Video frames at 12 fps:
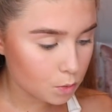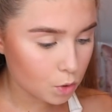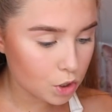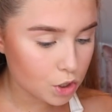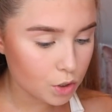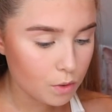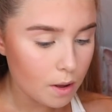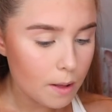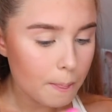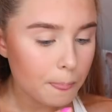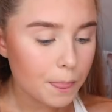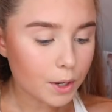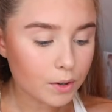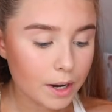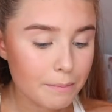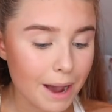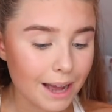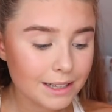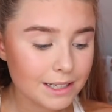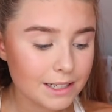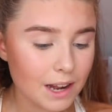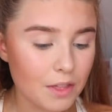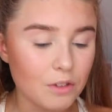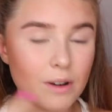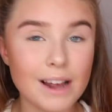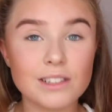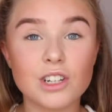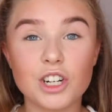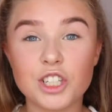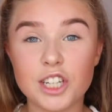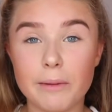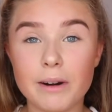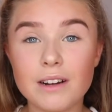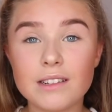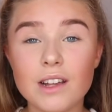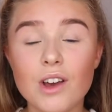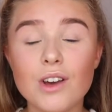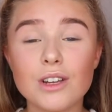1, 2, 3 mattes, and the rest are shimmers.